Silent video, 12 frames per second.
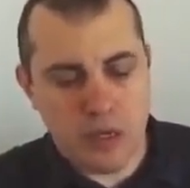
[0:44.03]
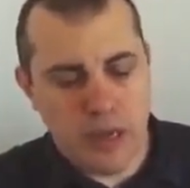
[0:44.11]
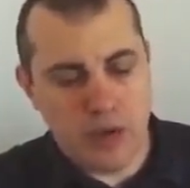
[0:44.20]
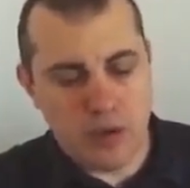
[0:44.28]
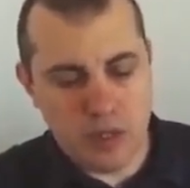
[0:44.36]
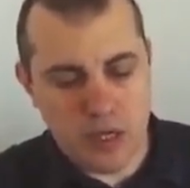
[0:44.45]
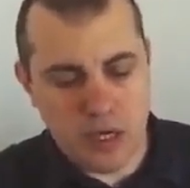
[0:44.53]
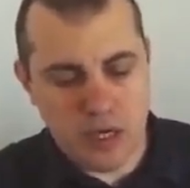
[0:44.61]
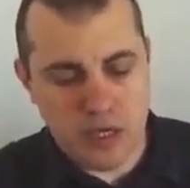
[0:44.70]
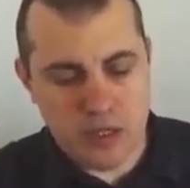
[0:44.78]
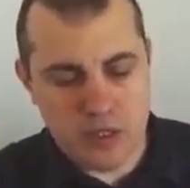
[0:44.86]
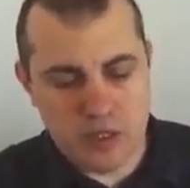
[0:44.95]
Now,
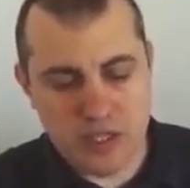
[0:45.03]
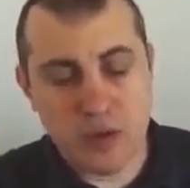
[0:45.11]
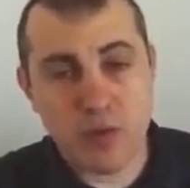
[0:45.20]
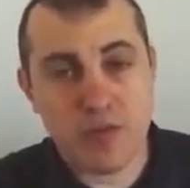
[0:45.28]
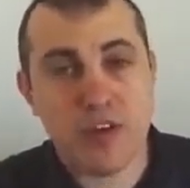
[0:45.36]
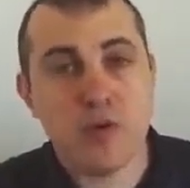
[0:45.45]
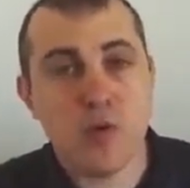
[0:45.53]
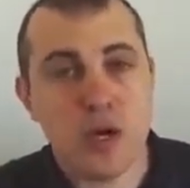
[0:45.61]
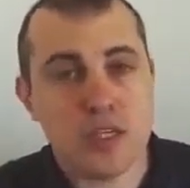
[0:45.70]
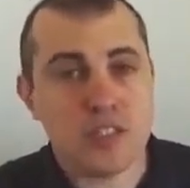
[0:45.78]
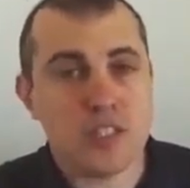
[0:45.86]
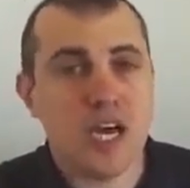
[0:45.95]
uh, SegWit
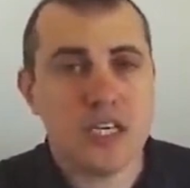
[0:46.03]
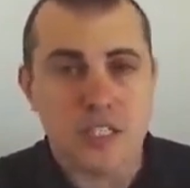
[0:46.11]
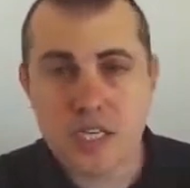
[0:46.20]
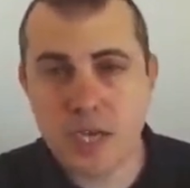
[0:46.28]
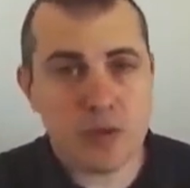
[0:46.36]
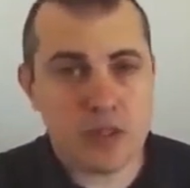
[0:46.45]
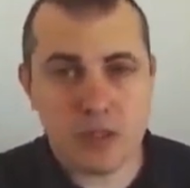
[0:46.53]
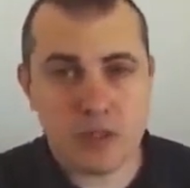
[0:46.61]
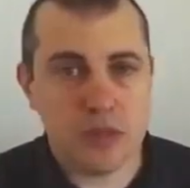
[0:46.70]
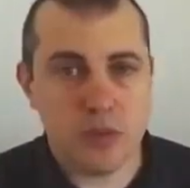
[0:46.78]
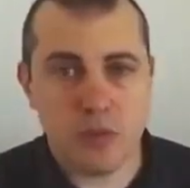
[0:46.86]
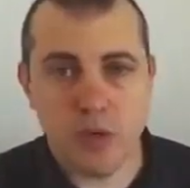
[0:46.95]
v1 is not SegWit
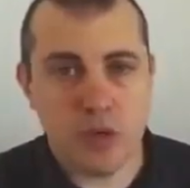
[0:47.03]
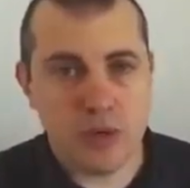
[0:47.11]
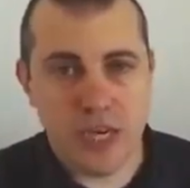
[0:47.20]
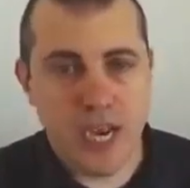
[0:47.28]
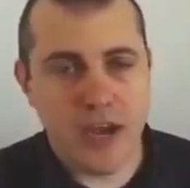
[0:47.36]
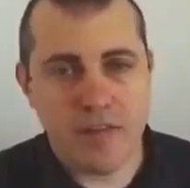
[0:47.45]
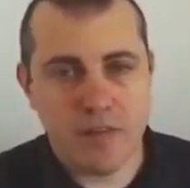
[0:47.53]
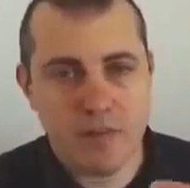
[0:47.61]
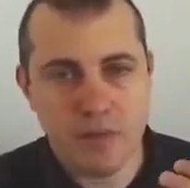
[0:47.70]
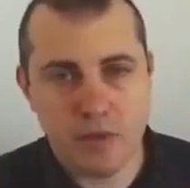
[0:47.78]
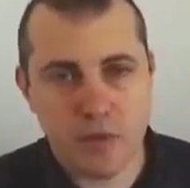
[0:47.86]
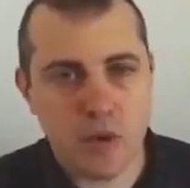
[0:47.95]
that we already
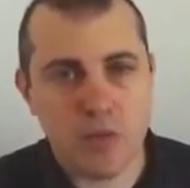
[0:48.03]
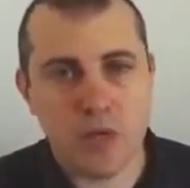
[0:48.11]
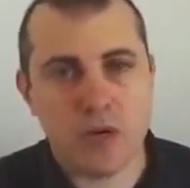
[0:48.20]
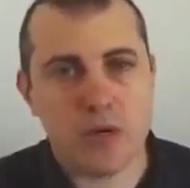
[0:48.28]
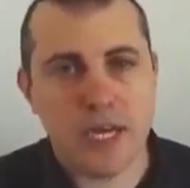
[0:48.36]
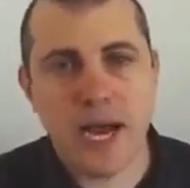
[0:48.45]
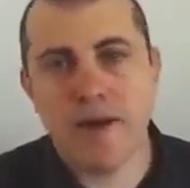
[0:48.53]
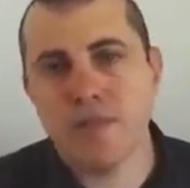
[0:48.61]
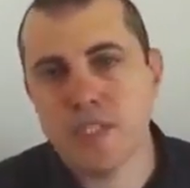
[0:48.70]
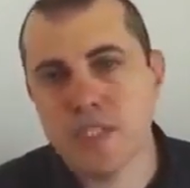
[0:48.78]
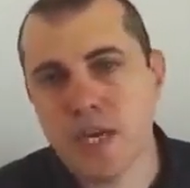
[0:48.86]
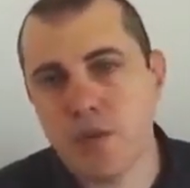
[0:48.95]
have. The one we already
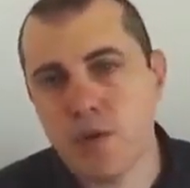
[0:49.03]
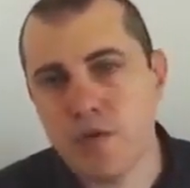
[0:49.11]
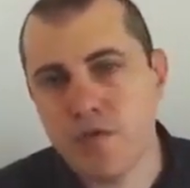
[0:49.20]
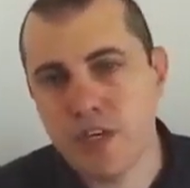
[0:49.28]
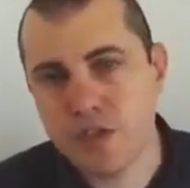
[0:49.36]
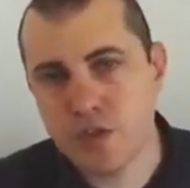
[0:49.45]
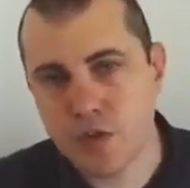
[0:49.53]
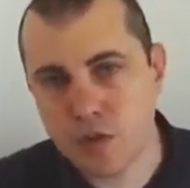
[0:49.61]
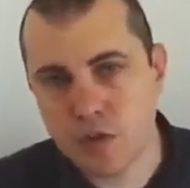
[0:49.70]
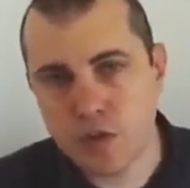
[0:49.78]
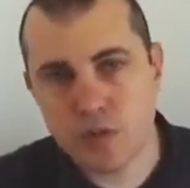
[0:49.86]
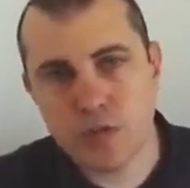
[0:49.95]
have is SegWit
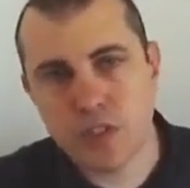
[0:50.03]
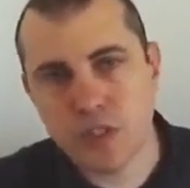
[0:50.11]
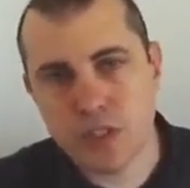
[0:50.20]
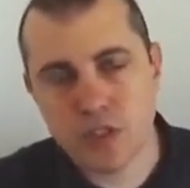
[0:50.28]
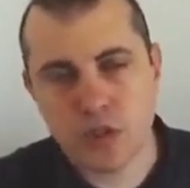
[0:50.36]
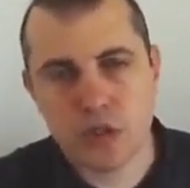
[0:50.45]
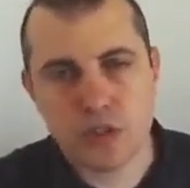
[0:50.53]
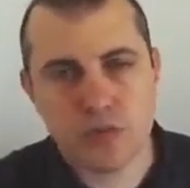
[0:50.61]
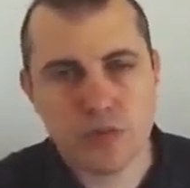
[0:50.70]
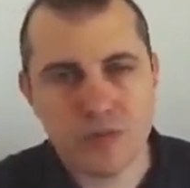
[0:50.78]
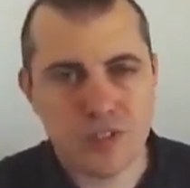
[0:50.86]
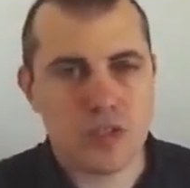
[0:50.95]
v0, and the reason it
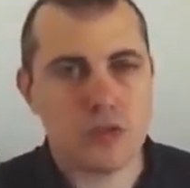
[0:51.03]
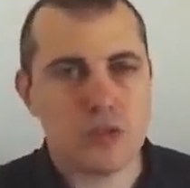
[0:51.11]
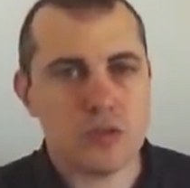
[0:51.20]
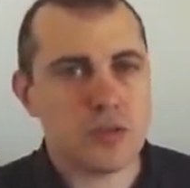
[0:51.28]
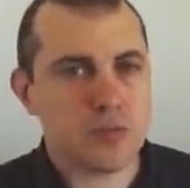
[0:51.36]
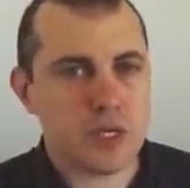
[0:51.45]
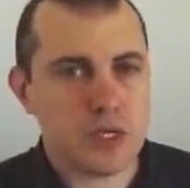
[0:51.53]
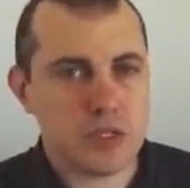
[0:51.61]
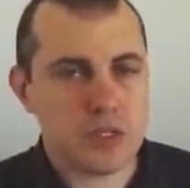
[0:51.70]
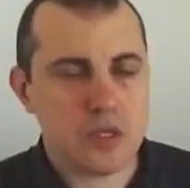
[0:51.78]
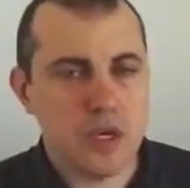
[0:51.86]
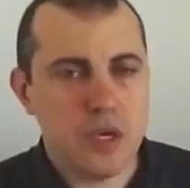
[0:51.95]
starts from zero is
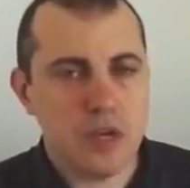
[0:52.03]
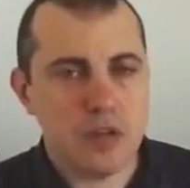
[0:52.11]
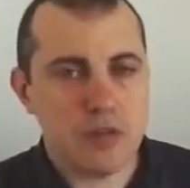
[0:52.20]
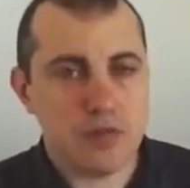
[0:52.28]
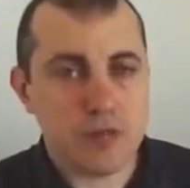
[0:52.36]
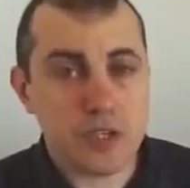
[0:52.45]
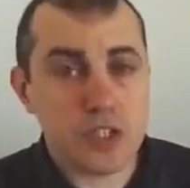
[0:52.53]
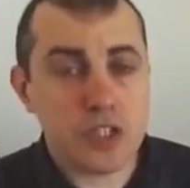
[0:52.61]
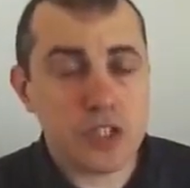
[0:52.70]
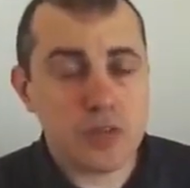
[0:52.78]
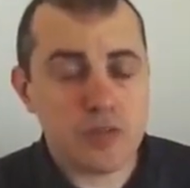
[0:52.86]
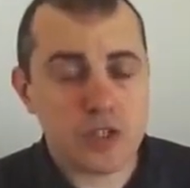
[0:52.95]
because the
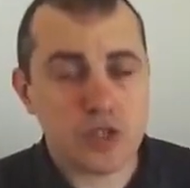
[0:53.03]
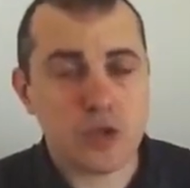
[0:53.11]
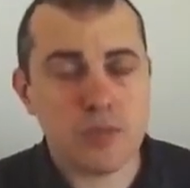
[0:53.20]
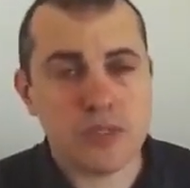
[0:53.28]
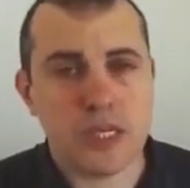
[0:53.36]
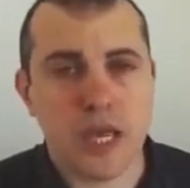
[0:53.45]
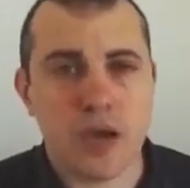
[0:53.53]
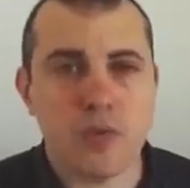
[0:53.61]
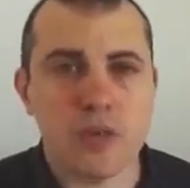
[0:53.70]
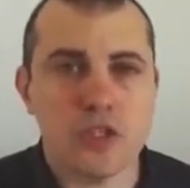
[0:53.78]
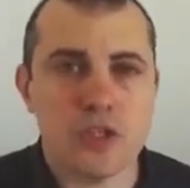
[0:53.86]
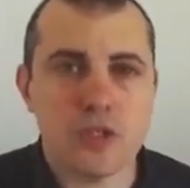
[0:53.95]
version of the scripting
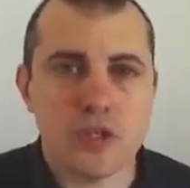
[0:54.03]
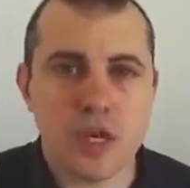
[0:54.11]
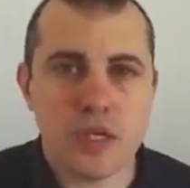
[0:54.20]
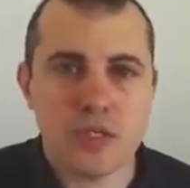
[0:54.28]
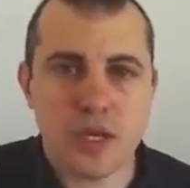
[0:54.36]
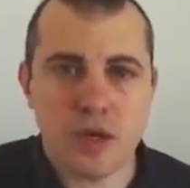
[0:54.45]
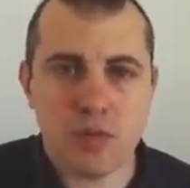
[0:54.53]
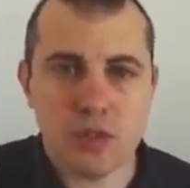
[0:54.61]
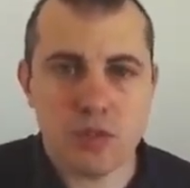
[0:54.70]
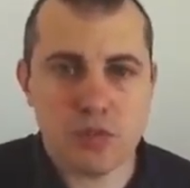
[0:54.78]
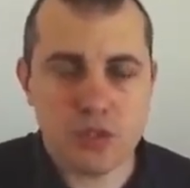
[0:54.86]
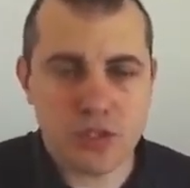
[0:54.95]
language inside
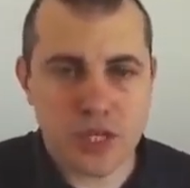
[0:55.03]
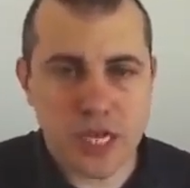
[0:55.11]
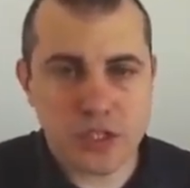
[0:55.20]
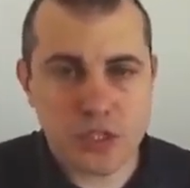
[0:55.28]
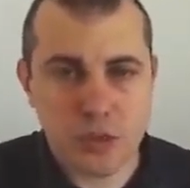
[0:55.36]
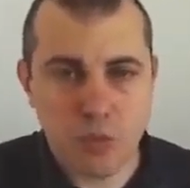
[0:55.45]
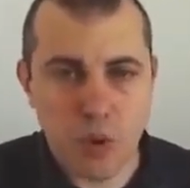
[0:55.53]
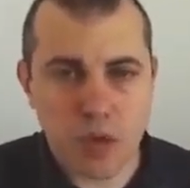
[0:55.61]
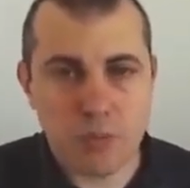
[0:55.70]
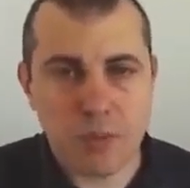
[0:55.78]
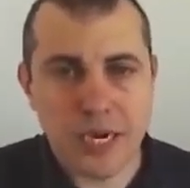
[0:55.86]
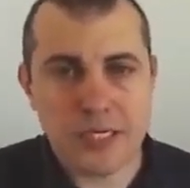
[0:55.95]
SegWit, which is actually
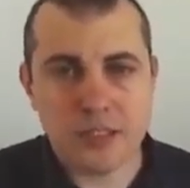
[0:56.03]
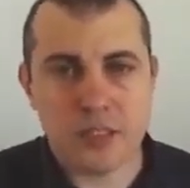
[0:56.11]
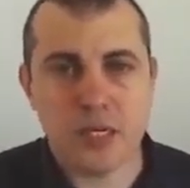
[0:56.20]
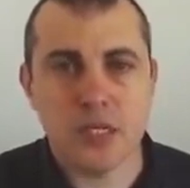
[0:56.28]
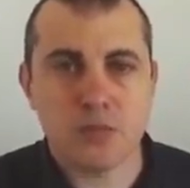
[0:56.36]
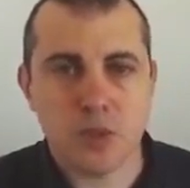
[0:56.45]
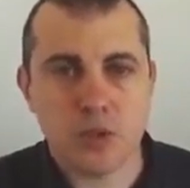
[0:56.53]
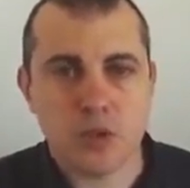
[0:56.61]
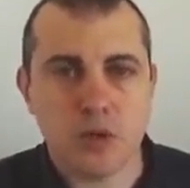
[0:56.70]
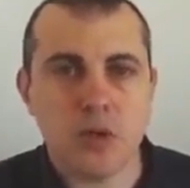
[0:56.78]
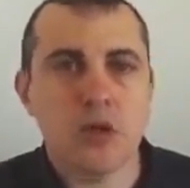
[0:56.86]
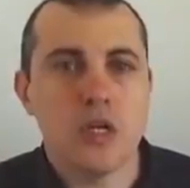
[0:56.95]
one byte in the
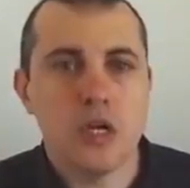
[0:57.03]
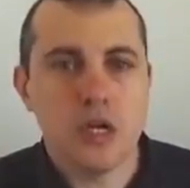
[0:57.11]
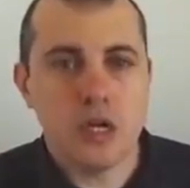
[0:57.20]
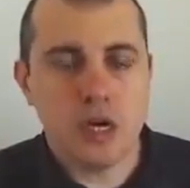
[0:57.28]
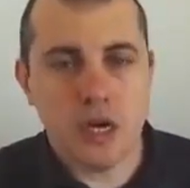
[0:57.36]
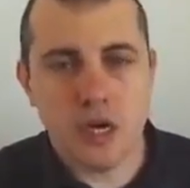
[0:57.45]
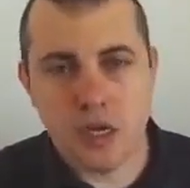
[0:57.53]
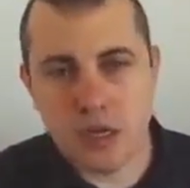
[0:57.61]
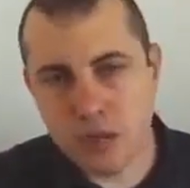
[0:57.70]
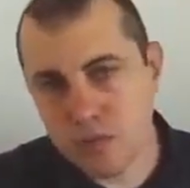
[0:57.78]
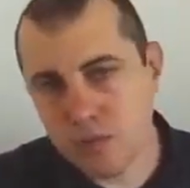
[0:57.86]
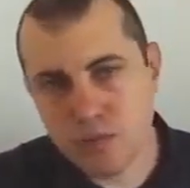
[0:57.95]
protocol,
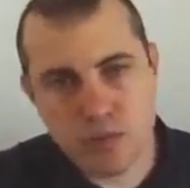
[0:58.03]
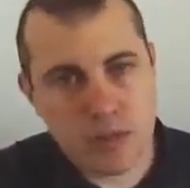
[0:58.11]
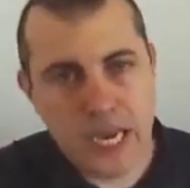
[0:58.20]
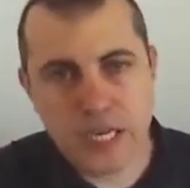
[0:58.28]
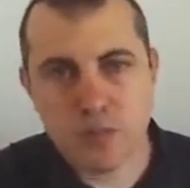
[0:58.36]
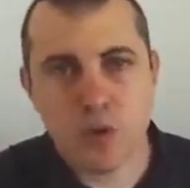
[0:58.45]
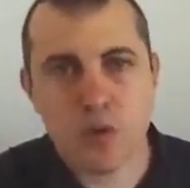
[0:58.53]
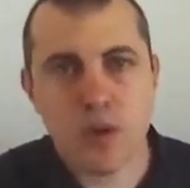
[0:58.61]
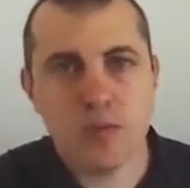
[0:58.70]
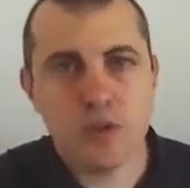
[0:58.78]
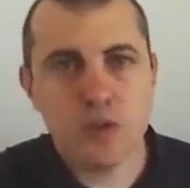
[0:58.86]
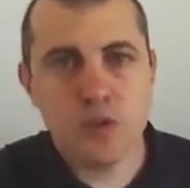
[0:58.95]
uh, as
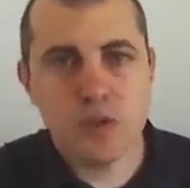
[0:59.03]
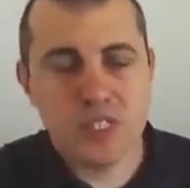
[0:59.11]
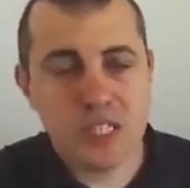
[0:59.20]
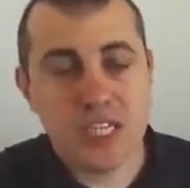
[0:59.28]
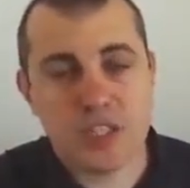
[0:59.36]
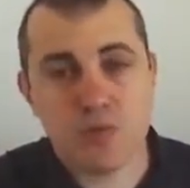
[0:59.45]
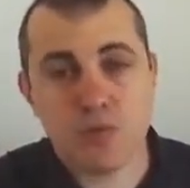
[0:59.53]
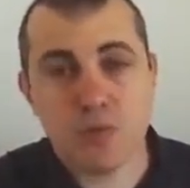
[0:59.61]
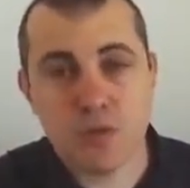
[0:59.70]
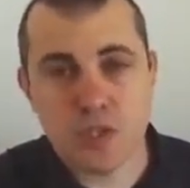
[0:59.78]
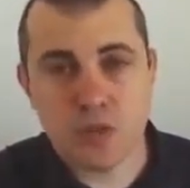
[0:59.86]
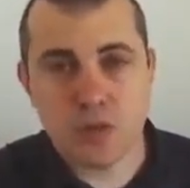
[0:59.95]
programmers do, is indexed
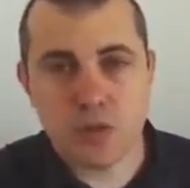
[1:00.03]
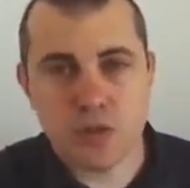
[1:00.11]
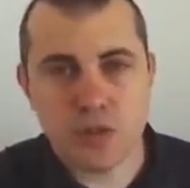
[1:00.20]
from zero.